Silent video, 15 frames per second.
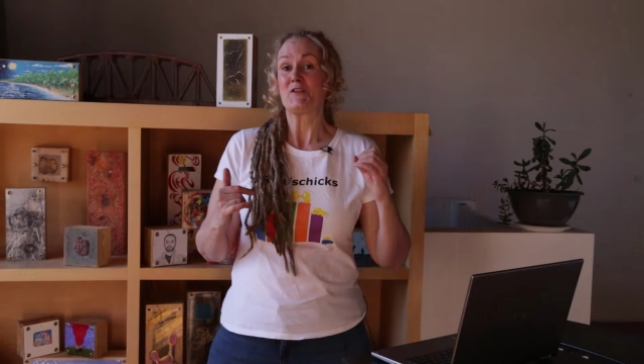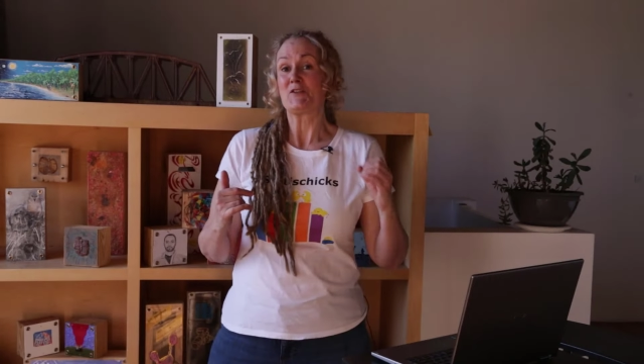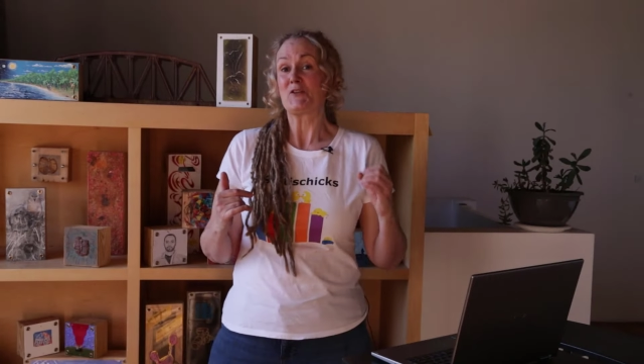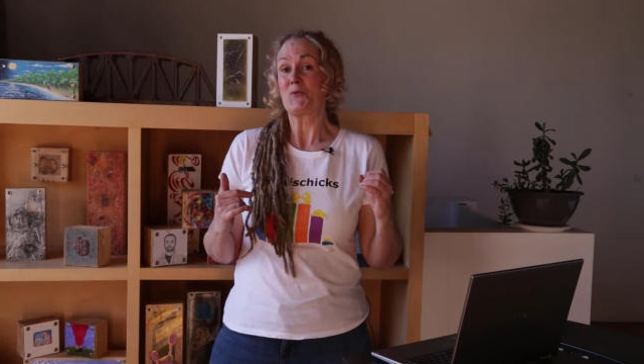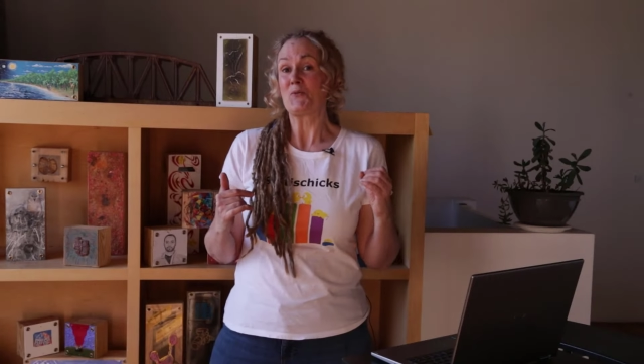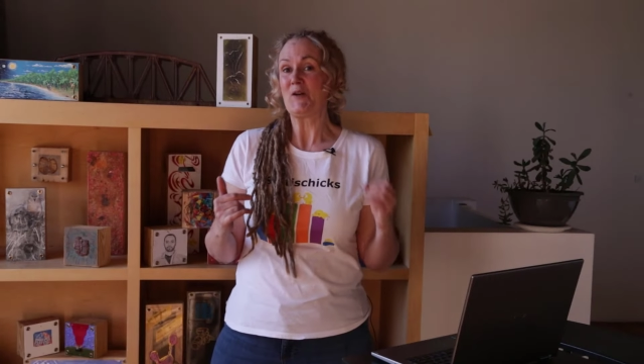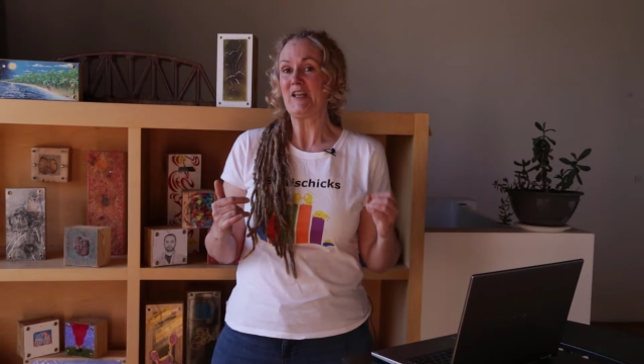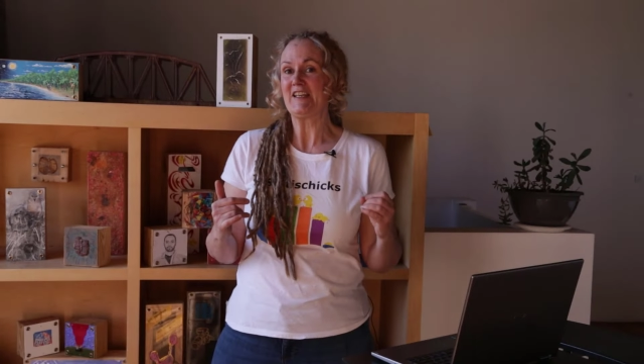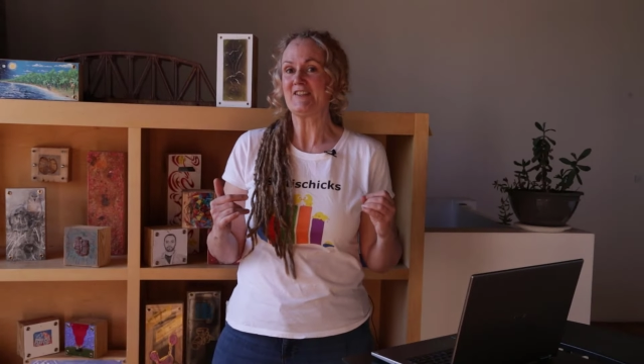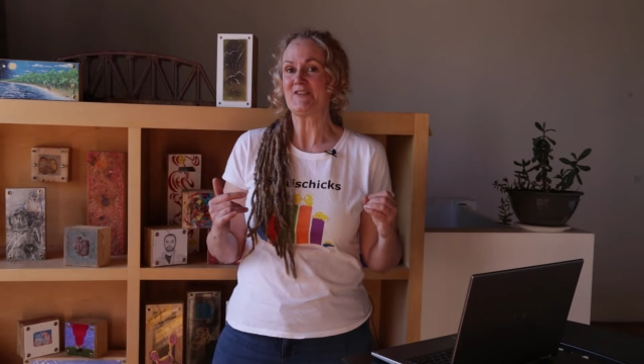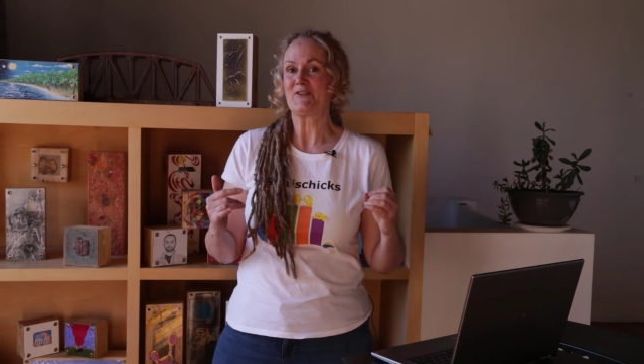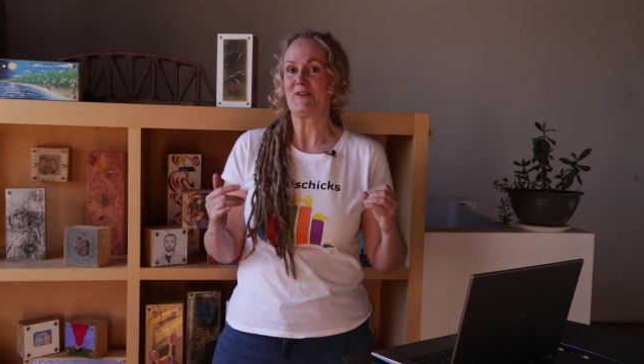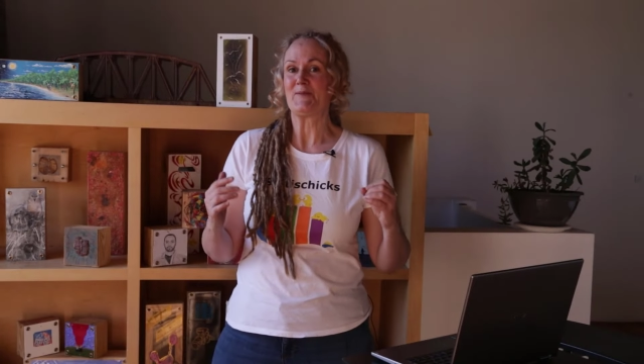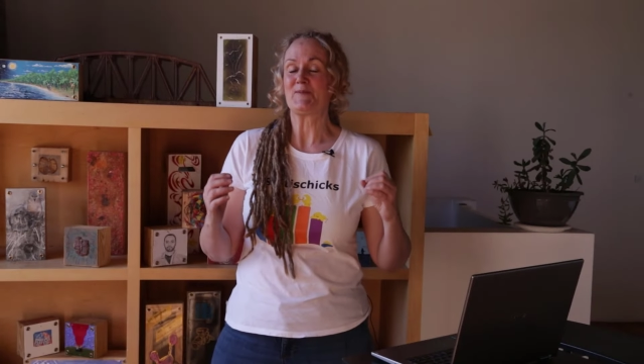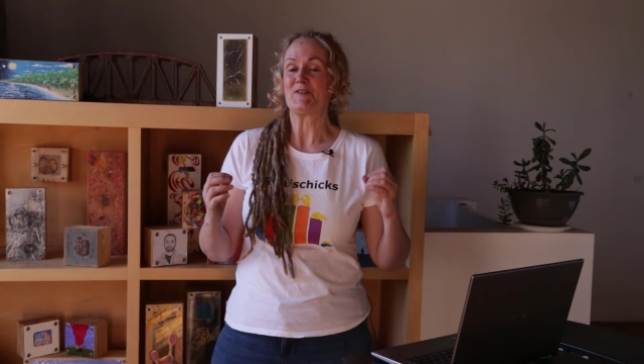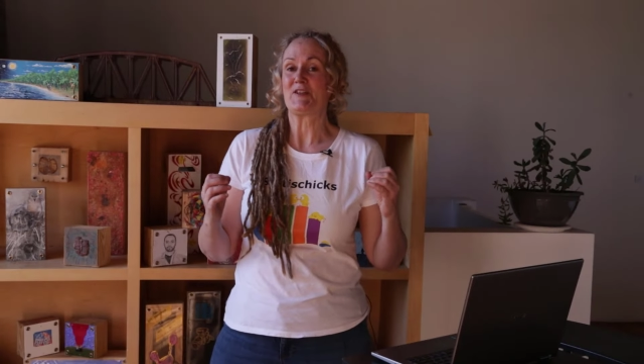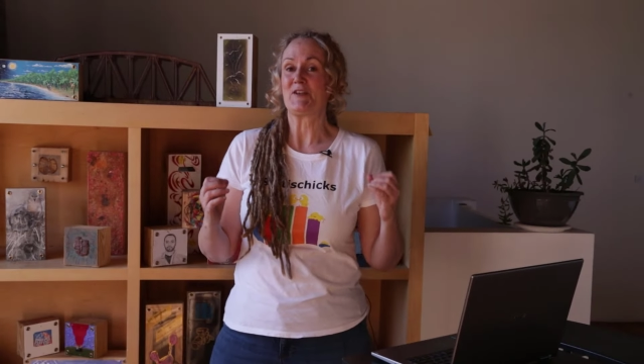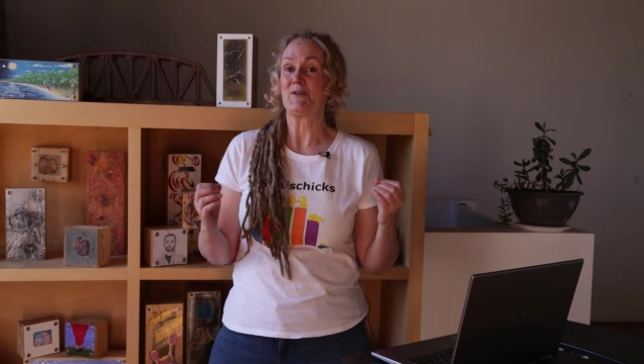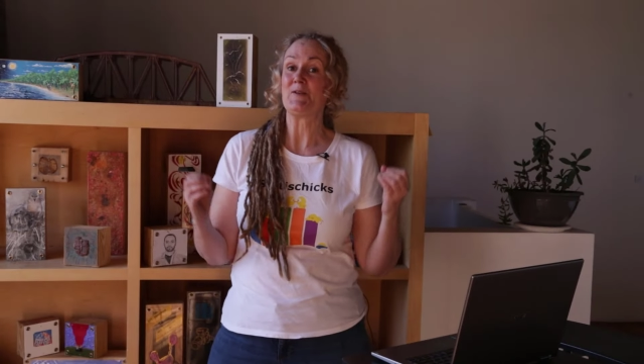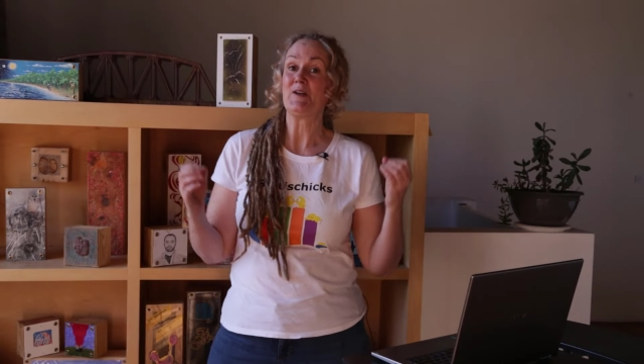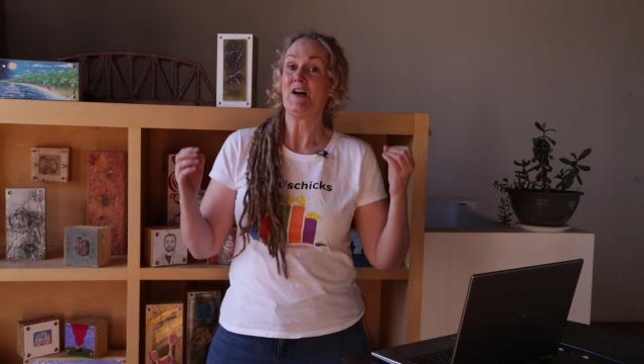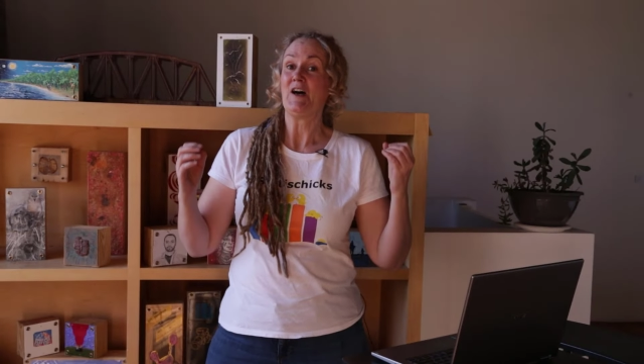to win a trip
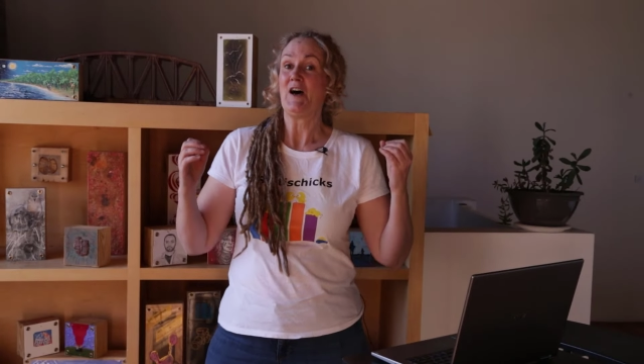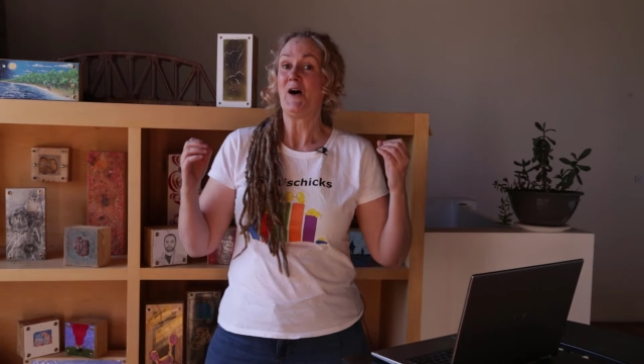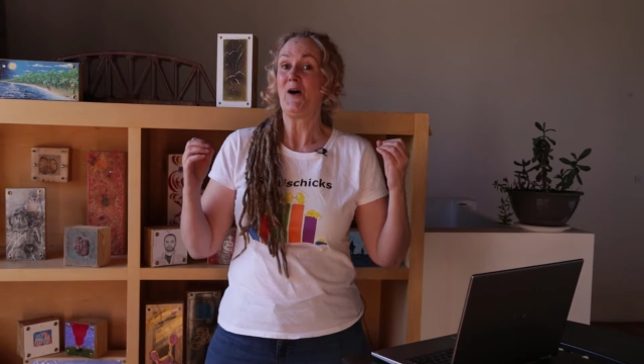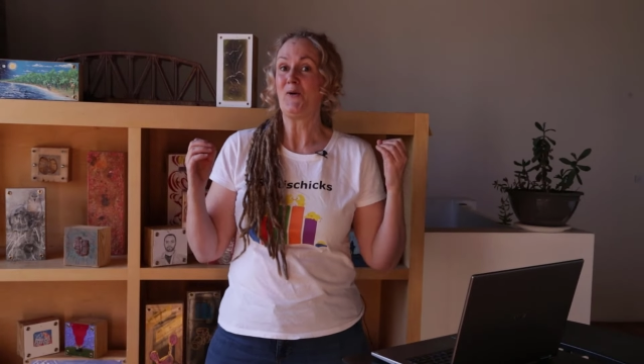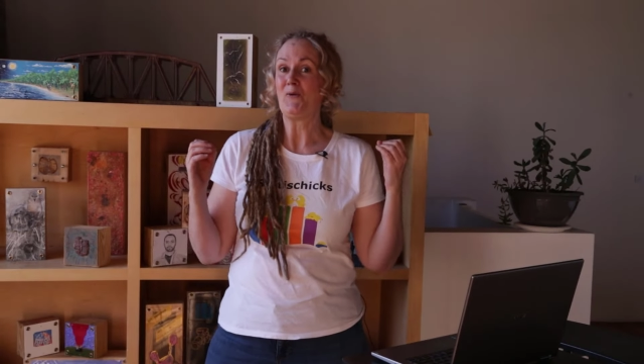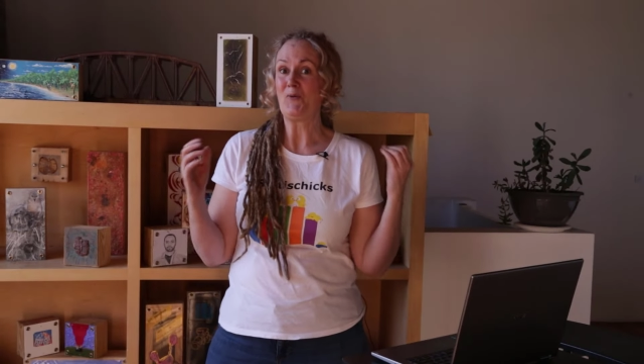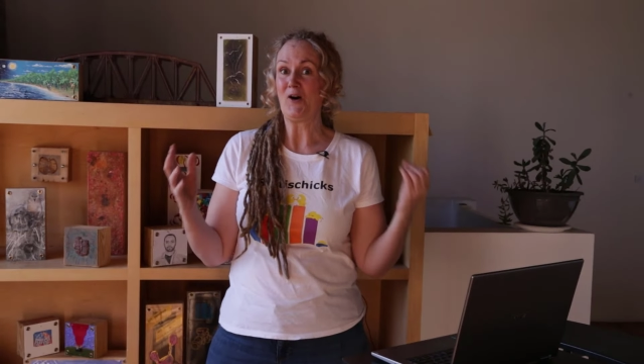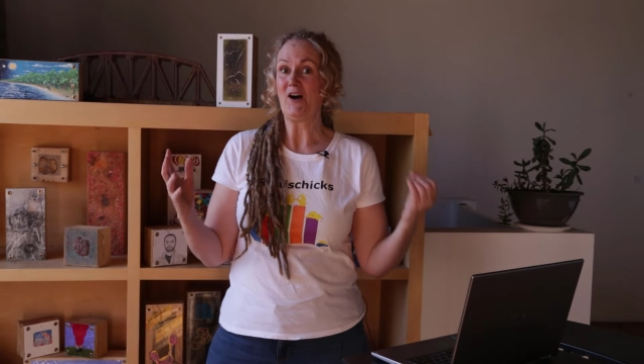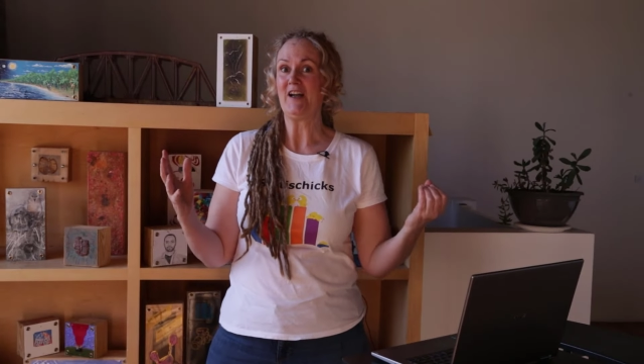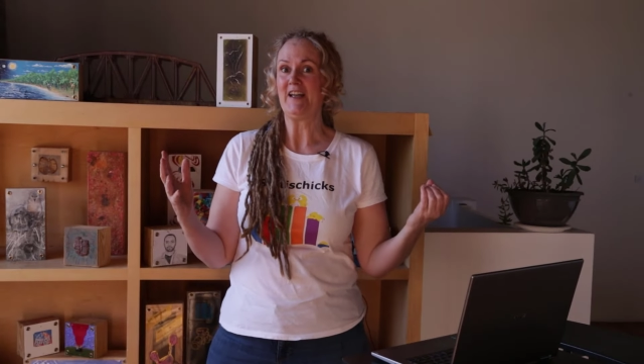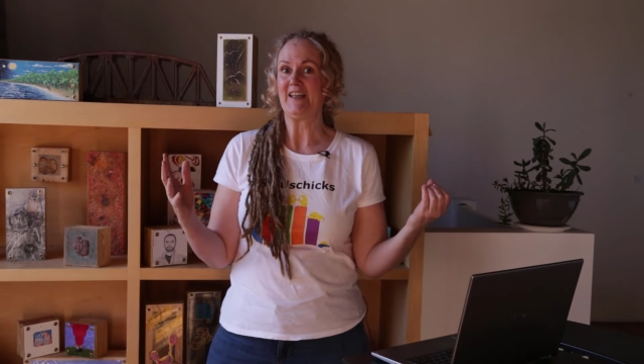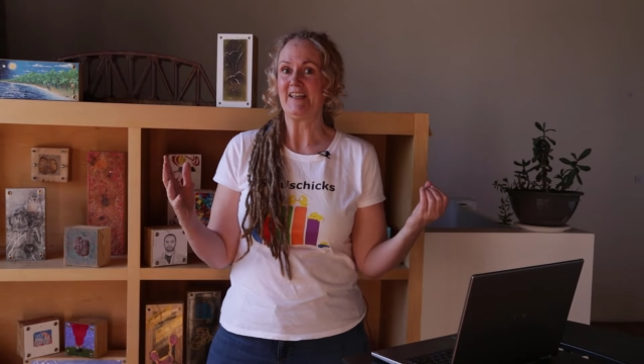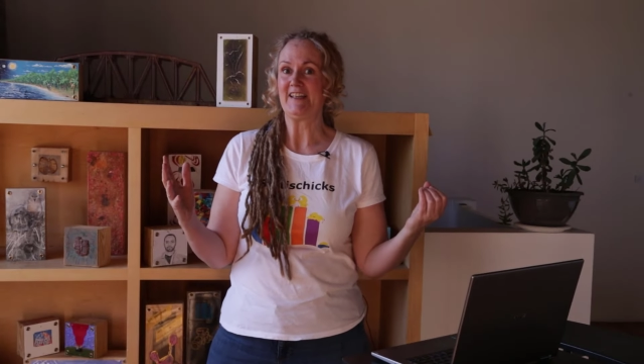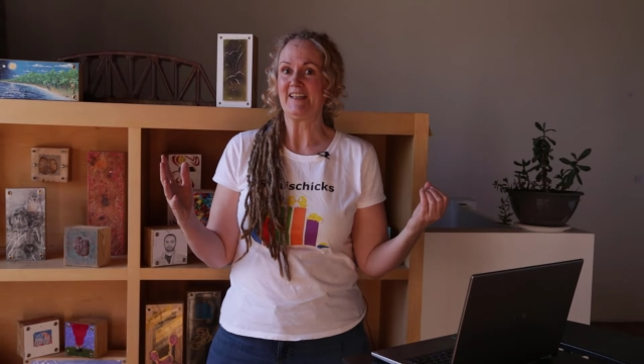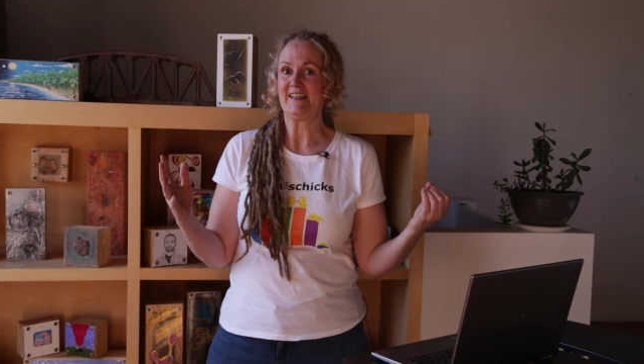to Hawaii.